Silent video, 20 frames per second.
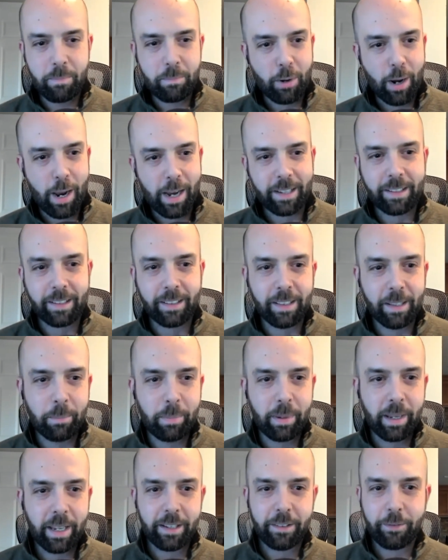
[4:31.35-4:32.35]
practically
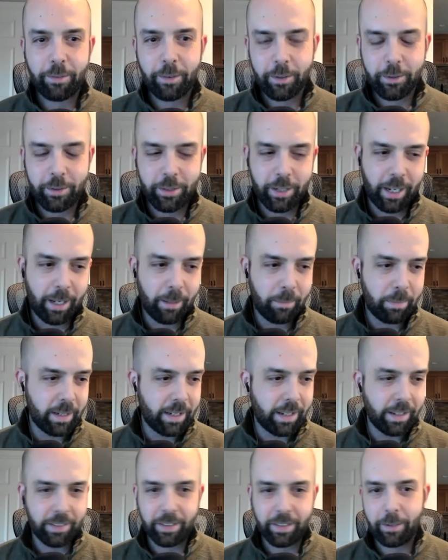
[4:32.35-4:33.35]
begged for a job
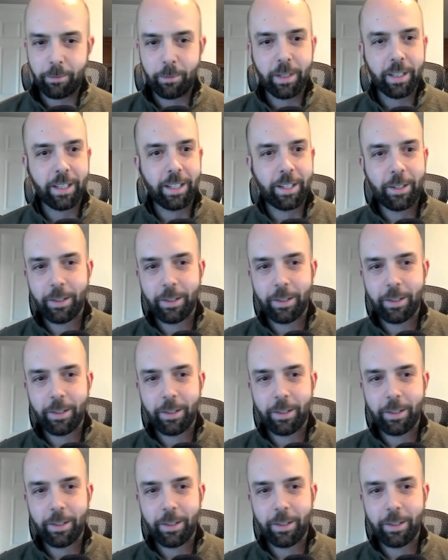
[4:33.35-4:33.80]
because I really